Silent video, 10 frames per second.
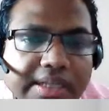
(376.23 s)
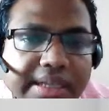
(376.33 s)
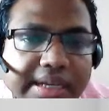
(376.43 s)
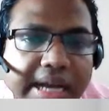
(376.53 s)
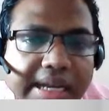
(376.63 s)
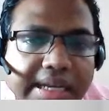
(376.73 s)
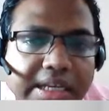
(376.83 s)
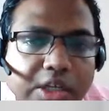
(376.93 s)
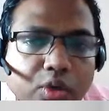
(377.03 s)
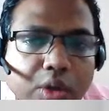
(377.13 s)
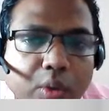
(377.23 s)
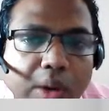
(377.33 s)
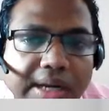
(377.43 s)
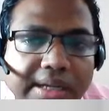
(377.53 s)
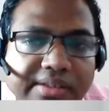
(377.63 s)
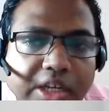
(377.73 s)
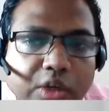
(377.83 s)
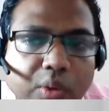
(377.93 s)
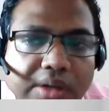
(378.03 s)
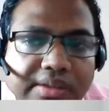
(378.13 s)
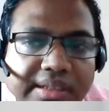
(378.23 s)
then connect it to the wireless networks,